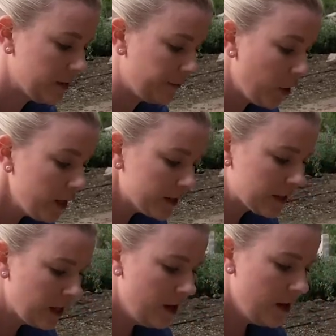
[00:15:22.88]

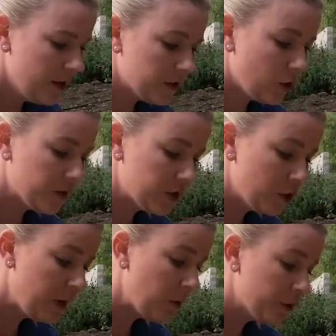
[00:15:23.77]
foot, so
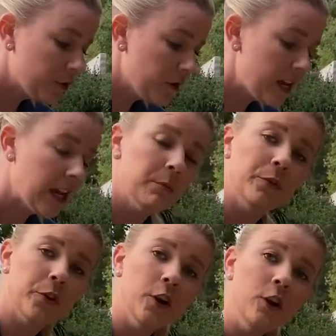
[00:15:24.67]
assuming we're treating him
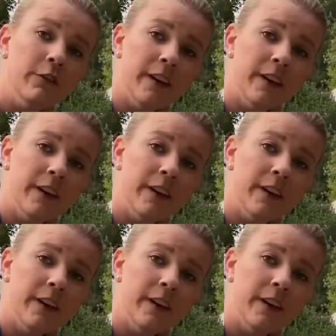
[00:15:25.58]
for a hoof